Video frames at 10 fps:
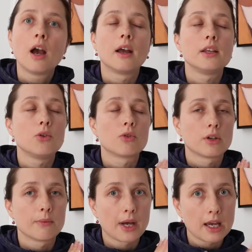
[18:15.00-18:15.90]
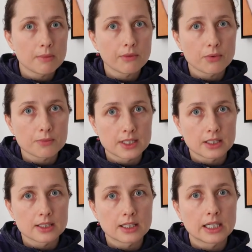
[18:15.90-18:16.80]
and you are on a payment from
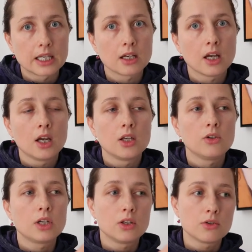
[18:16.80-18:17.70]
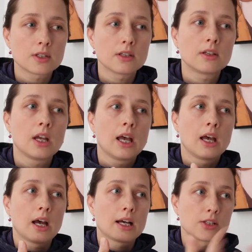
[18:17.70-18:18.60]
Centrelink you can use it
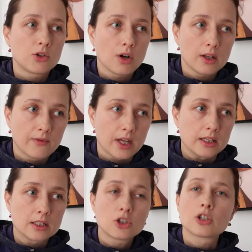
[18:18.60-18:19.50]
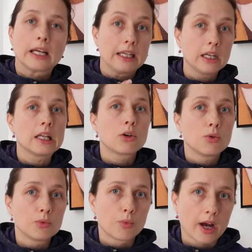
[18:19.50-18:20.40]
as your advantage like in a
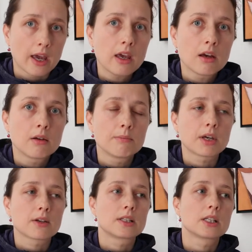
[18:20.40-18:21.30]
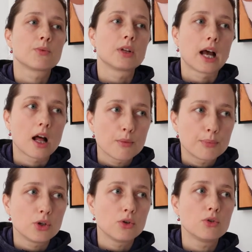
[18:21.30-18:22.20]
good way because this will
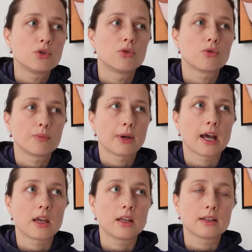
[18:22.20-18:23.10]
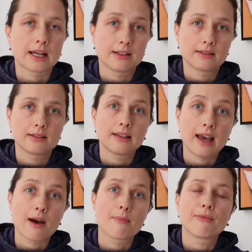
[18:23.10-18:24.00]
help you to not pay that
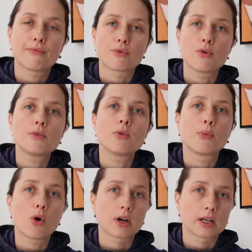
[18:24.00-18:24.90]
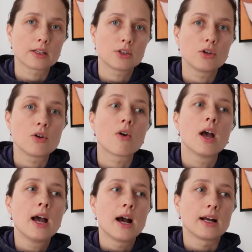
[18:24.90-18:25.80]
gap from your pocket you know
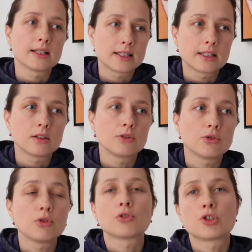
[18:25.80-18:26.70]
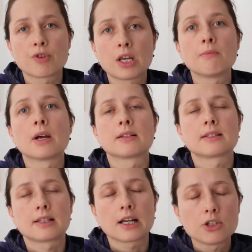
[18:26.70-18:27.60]
and still do your dream and
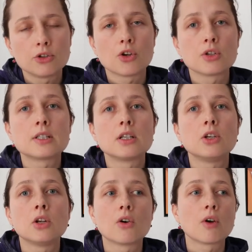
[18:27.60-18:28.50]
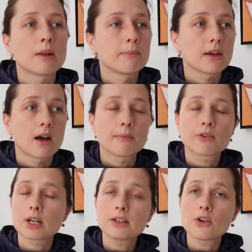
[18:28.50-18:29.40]
study nursing you know and become a
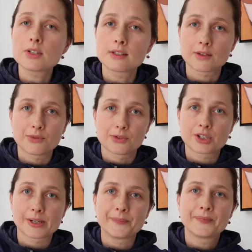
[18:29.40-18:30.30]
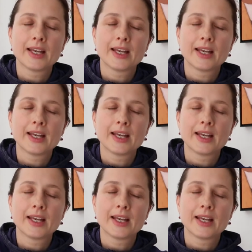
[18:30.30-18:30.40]
great nurse in the future